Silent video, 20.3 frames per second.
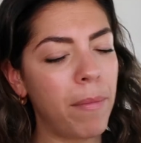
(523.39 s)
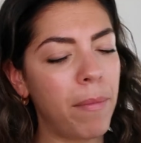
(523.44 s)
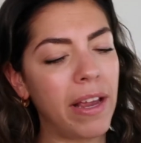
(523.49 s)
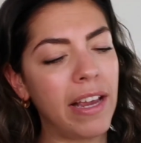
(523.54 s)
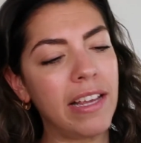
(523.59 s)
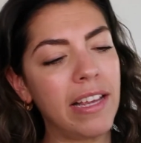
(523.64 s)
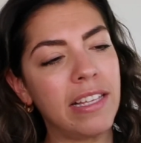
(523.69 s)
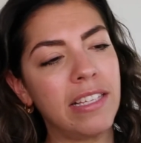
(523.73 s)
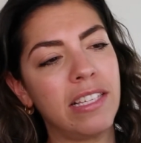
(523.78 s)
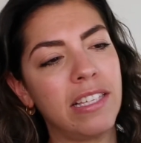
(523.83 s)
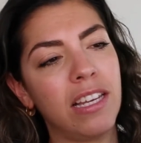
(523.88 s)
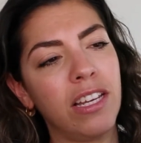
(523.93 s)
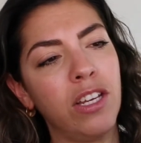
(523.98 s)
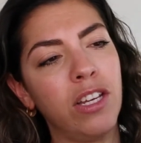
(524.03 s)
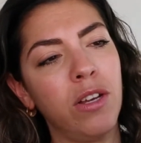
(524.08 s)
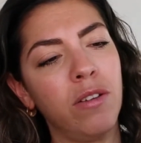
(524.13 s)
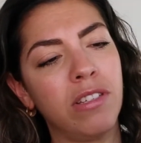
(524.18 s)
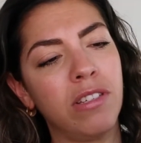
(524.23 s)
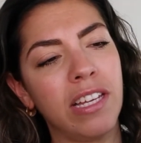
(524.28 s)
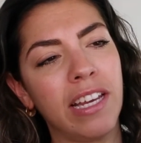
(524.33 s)
is
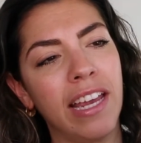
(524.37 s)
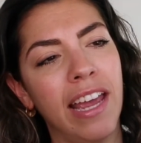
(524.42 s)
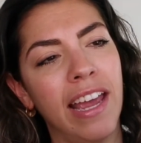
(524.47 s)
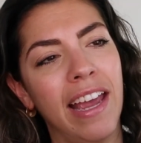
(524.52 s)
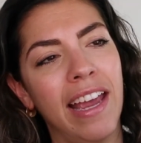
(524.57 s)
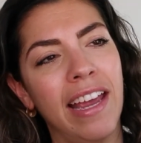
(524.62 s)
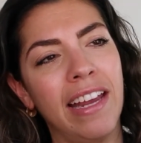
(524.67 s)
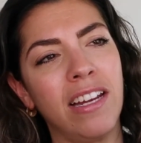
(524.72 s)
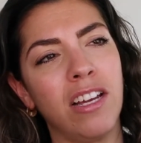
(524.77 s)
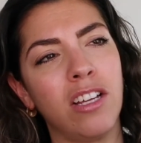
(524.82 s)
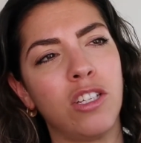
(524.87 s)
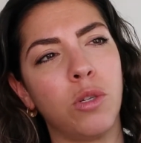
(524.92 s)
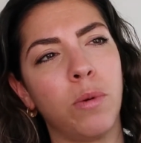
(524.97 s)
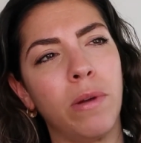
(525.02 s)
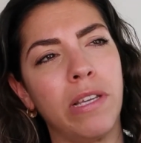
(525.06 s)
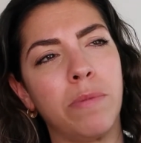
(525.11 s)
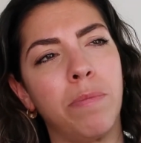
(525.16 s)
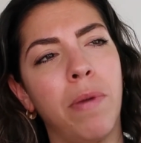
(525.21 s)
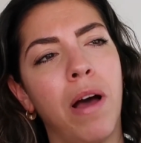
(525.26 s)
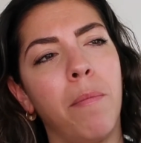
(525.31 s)
using it in a
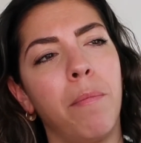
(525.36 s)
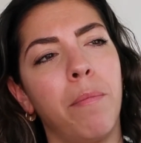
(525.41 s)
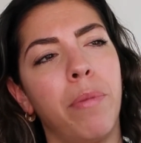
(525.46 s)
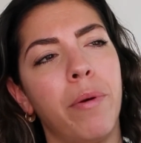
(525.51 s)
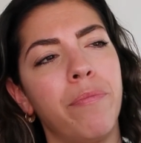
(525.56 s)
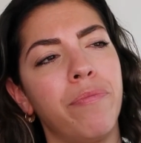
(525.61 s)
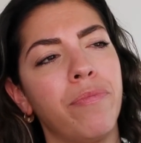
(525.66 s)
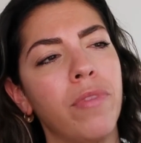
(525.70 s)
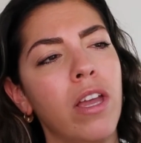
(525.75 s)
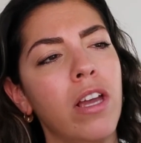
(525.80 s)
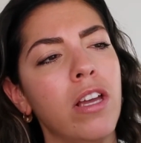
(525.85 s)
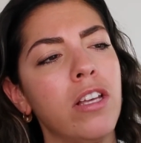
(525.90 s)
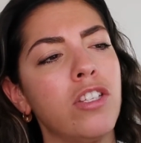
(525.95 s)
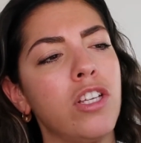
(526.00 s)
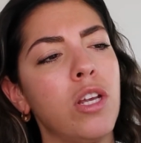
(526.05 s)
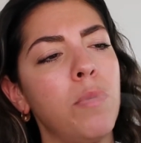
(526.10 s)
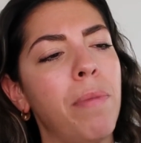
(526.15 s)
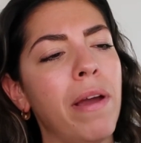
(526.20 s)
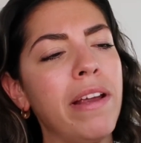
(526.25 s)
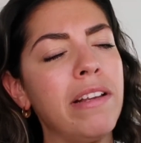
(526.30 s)
twist pump.
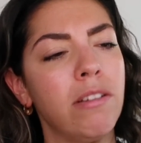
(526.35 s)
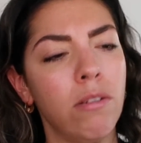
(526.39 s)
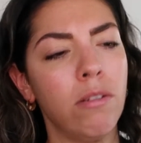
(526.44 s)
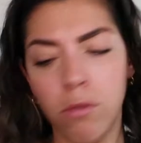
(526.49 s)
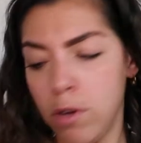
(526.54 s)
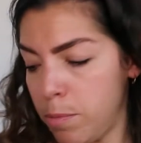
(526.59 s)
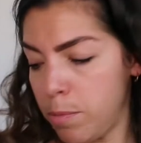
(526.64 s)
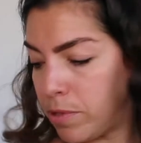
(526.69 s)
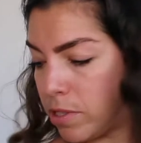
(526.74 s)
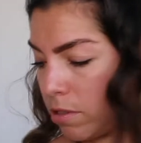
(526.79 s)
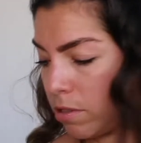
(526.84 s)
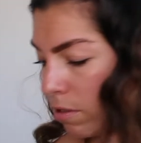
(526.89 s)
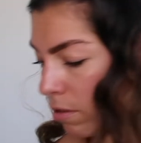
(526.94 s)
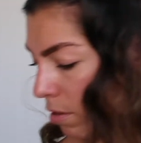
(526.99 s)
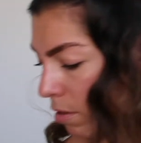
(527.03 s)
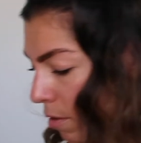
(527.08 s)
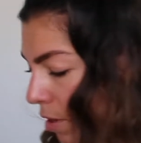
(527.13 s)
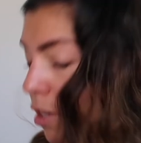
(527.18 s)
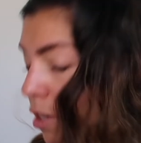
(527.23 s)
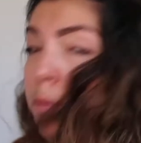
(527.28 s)
So you
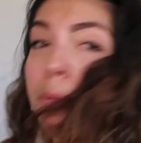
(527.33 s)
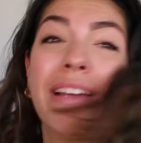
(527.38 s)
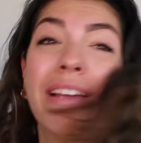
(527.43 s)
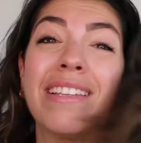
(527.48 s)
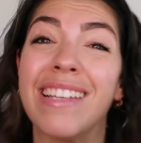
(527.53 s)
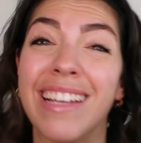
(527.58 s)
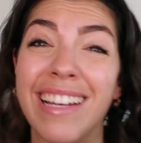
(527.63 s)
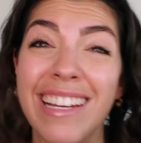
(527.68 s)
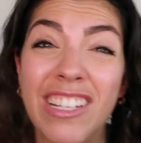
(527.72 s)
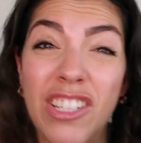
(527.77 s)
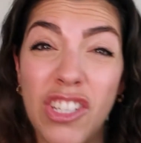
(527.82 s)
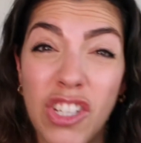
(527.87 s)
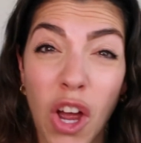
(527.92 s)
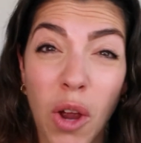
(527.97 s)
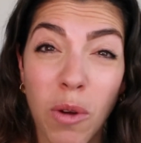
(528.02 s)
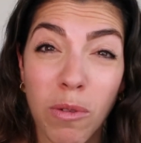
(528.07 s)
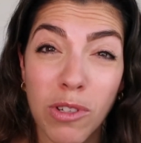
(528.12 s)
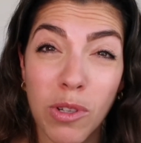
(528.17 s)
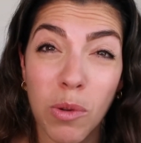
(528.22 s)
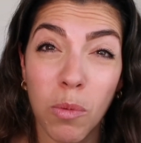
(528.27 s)
basically
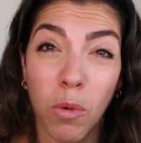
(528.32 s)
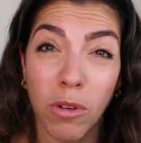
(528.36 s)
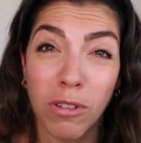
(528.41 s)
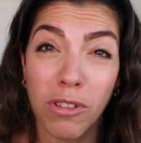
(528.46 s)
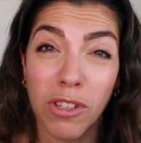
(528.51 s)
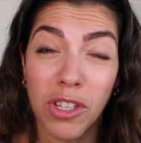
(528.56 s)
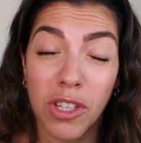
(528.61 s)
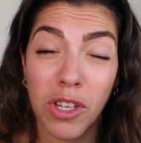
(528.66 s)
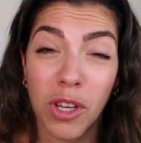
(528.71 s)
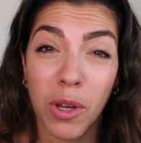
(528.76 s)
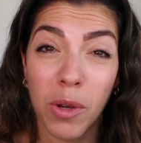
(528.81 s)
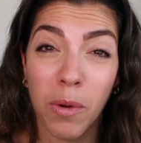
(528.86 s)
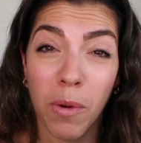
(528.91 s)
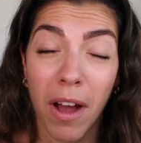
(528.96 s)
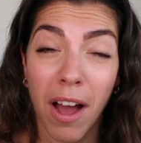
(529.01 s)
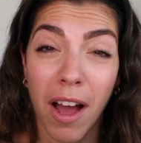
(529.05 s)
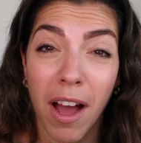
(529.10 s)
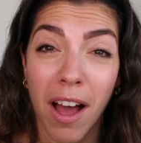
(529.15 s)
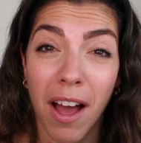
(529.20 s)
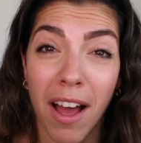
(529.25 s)
don't want to
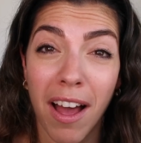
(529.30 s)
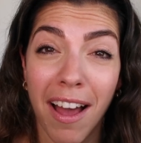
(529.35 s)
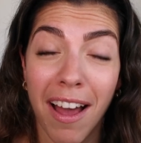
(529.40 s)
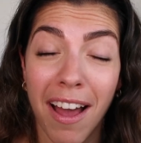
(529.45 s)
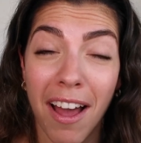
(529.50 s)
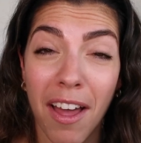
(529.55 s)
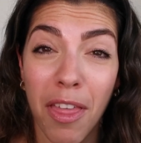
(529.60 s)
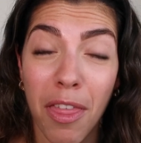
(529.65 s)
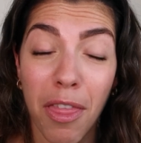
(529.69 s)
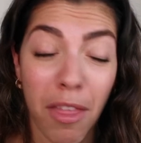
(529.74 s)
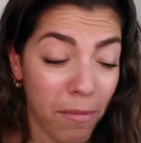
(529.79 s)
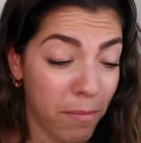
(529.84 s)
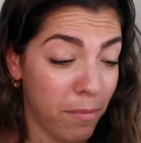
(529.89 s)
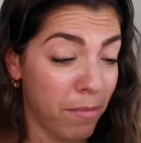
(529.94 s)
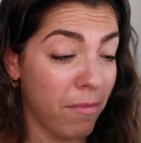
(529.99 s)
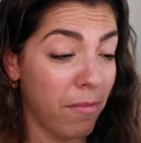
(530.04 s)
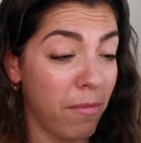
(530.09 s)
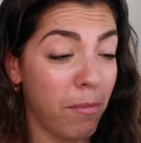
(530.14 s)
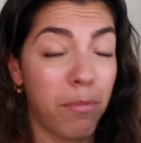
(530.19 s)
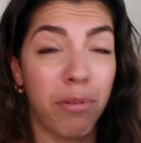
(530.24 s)

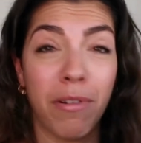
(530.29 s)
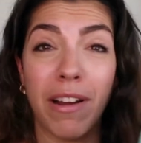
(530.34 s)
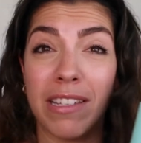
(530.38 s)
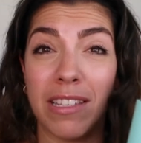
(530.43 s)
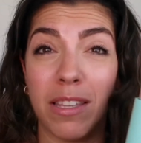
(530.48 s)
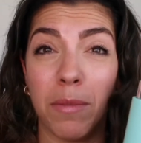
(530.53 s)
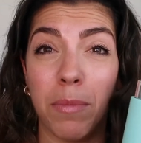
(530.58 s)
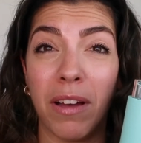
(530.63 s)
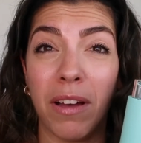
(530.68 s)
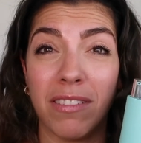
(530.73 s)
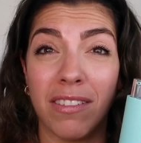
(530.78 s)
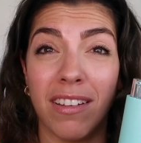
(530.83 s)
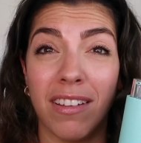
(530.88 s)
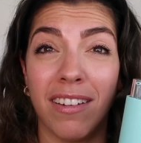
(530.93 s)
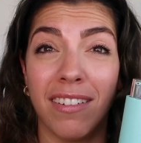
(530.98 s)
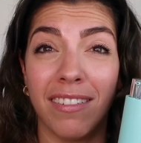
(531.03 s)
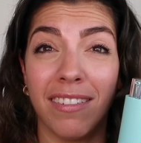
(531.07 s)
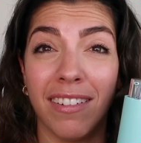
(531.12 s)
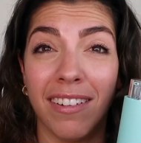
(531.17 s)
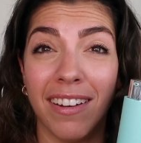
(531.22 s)
press the
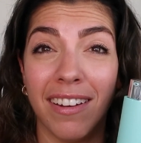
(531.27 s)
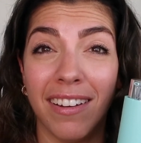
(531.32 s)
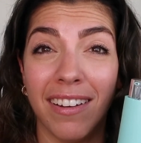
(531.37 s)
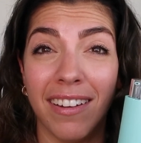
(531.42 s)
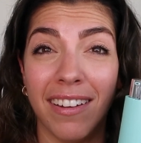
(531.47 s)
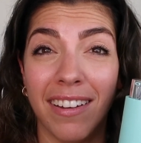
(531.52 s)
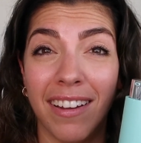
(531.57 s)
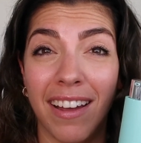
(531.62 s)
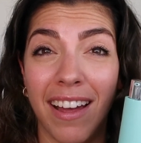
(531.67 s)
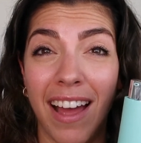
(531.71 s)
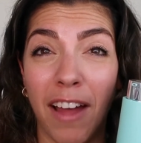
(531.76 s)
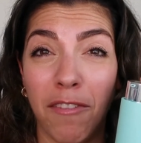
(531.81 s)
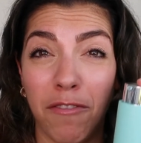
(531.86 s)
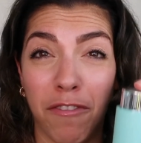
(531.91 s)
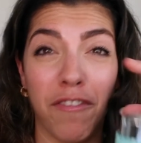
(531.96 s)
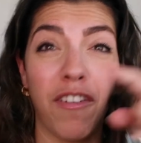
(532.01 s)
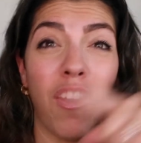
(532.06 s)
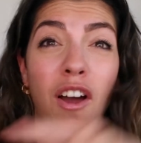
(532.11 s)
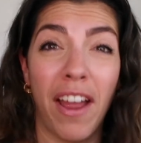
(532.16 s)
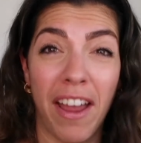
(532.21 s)
button and
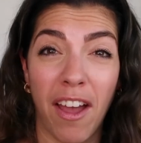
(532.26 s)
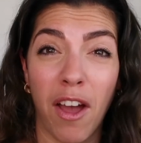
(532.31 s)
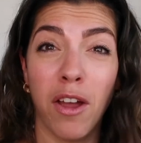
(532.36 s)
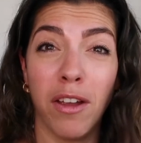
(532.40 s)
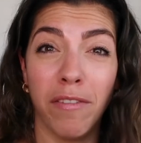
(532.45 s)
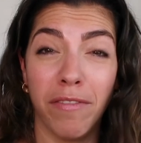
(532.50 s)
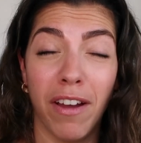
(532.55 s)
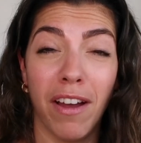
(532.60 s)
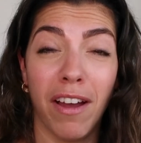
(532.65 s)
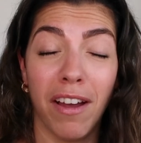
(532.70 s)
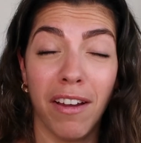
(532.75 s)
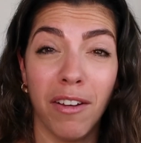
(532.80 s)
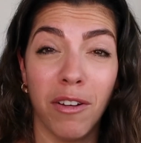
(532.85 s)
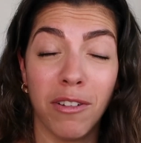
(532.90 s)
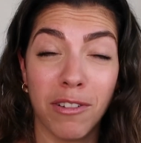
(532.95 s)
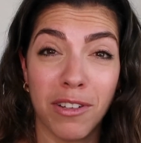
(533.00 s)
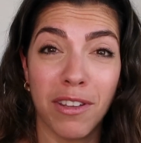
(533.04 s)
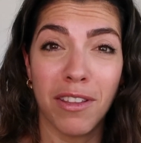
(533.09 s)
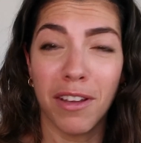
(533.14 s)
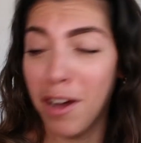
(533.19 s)
fly over
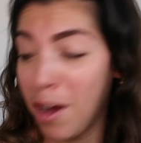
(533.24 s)
onto the